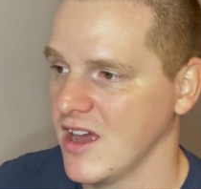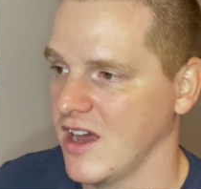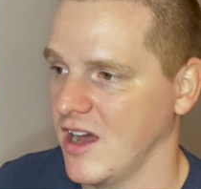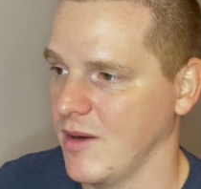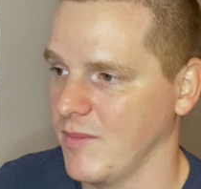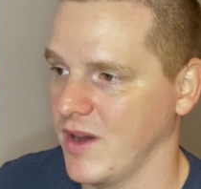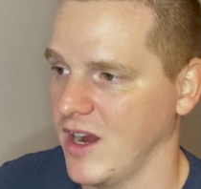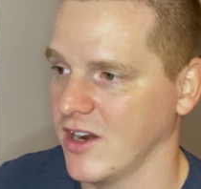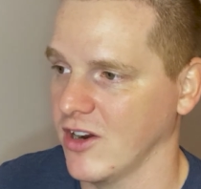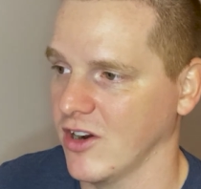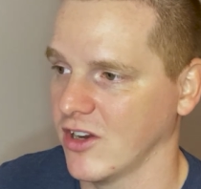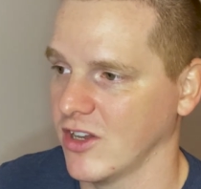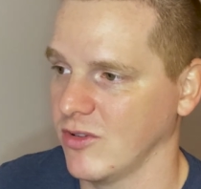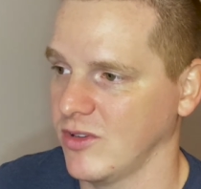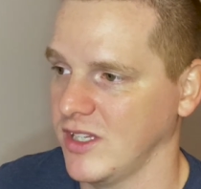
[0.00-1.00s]
I'd
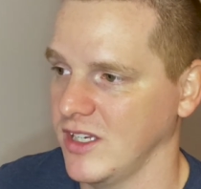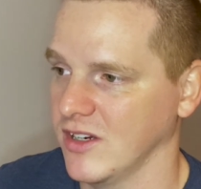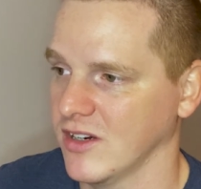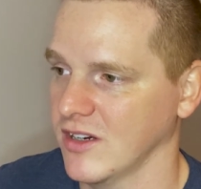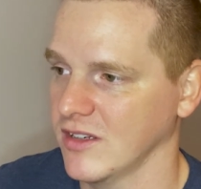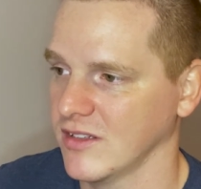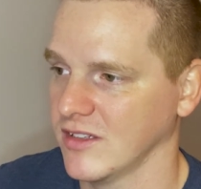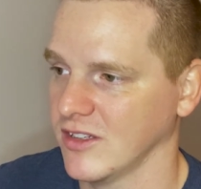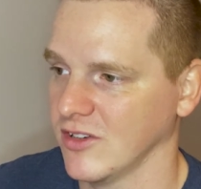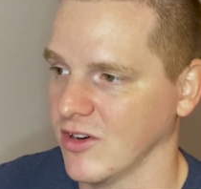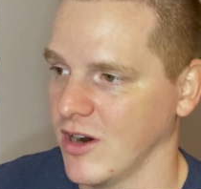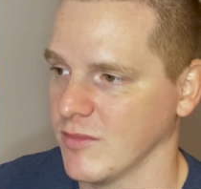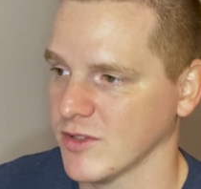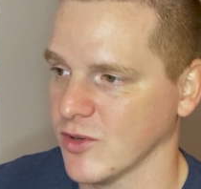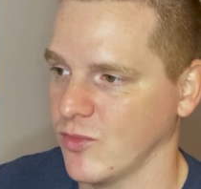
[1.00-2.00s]
argue here, your
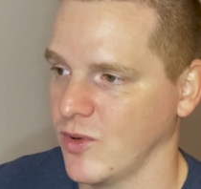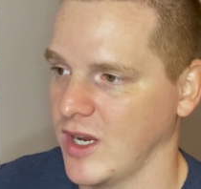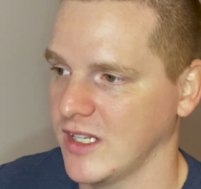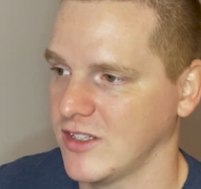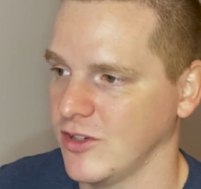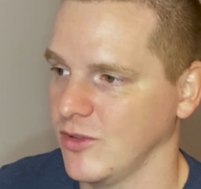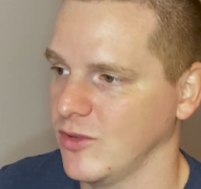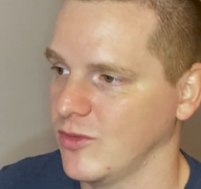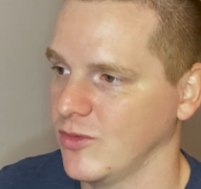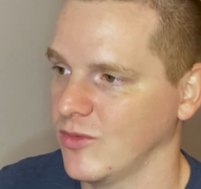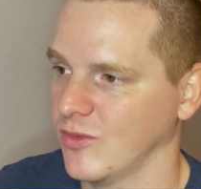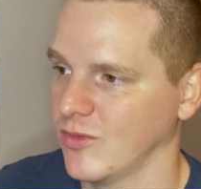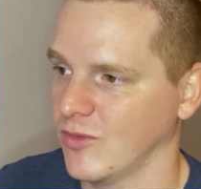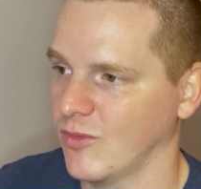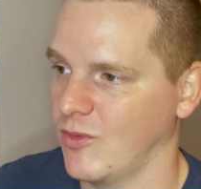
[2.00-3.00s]
arms are way too
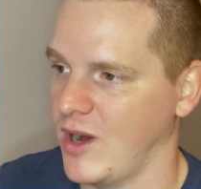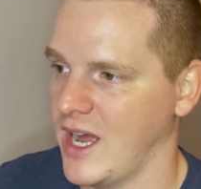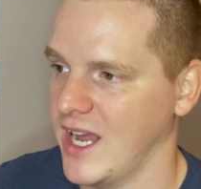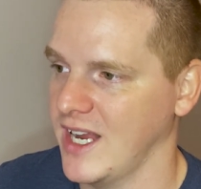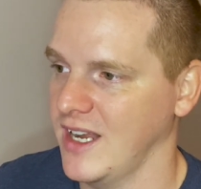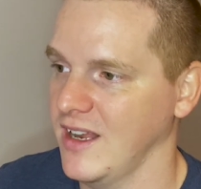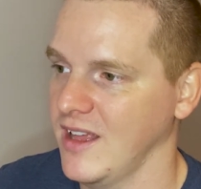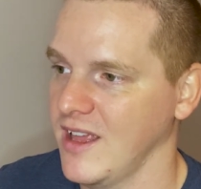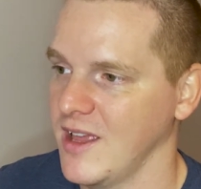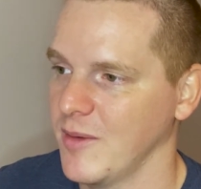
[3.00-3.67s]
wide,